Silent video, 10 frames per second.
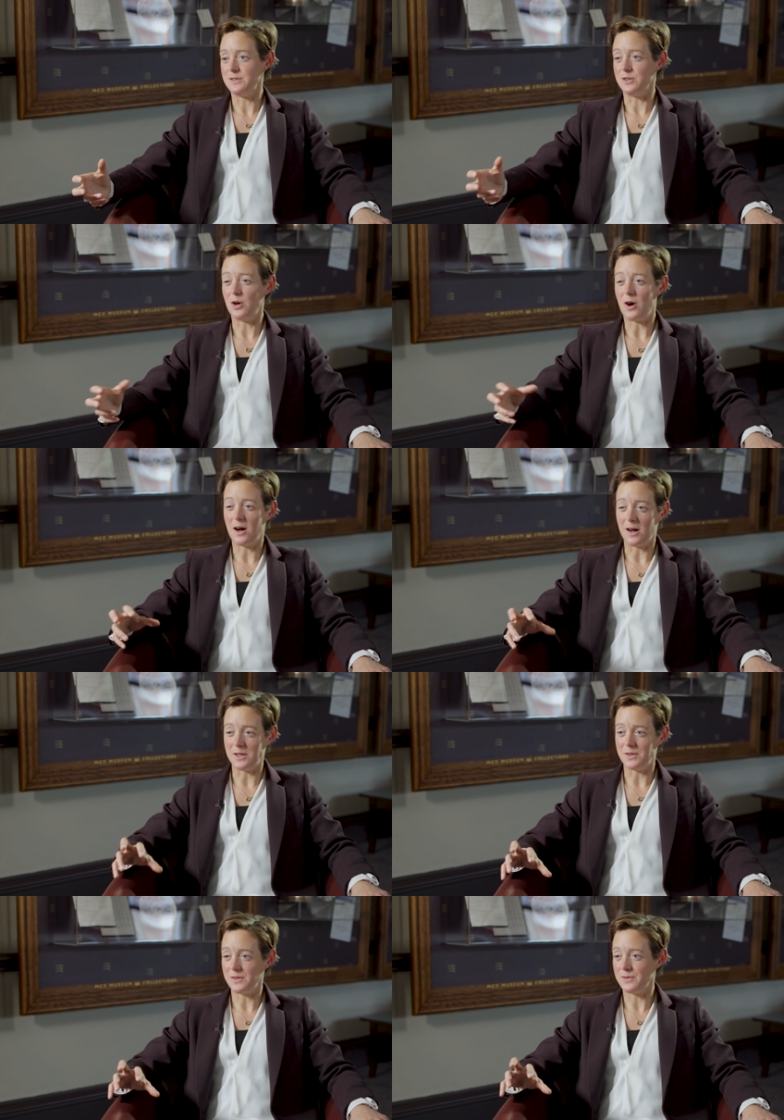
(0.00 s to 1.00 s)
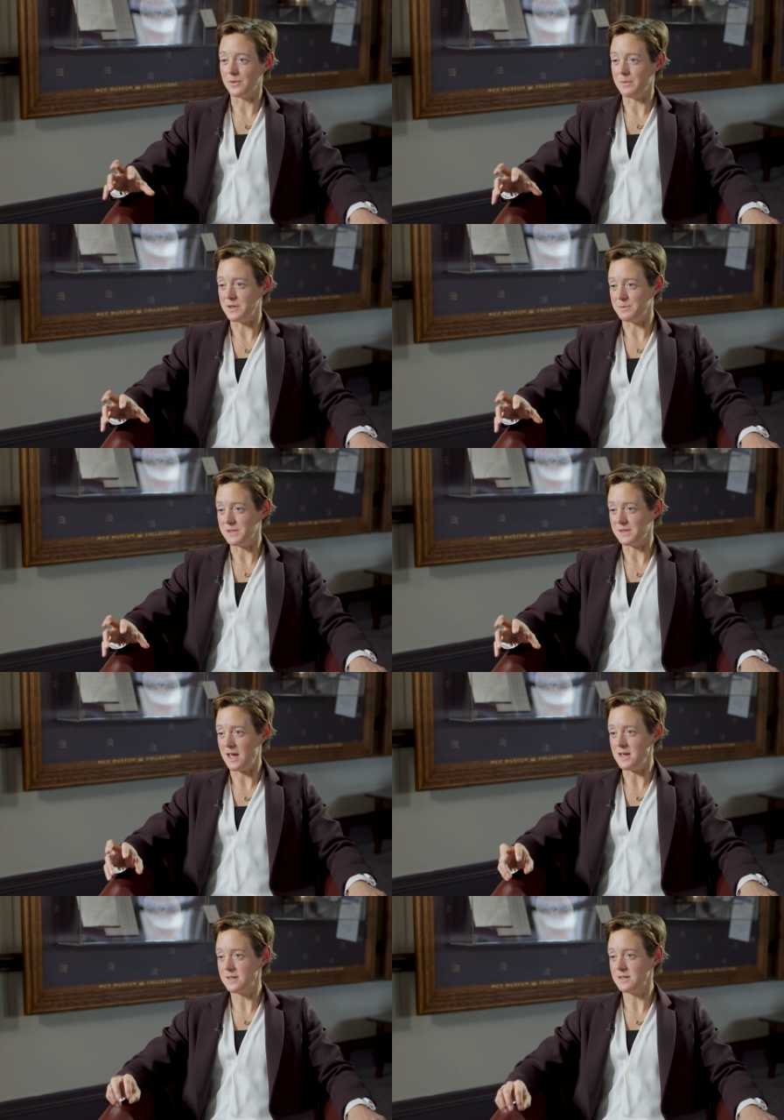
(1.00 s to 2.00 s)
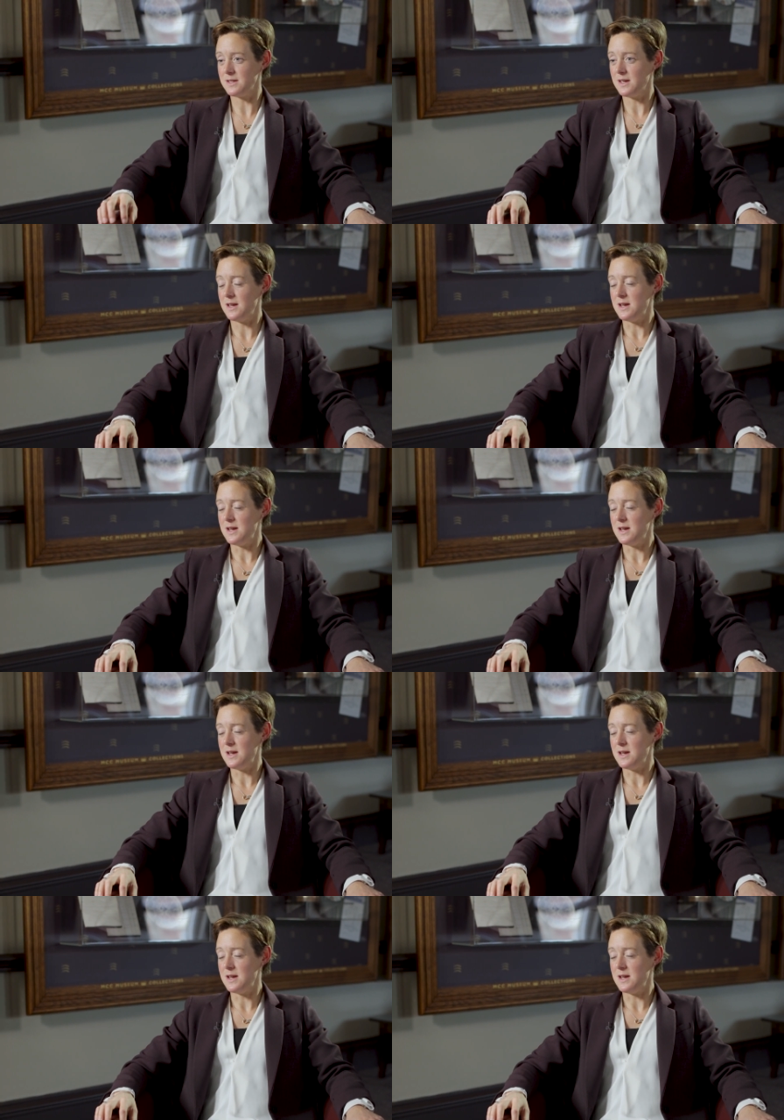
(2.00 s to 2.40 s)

to not hide from those mistakes,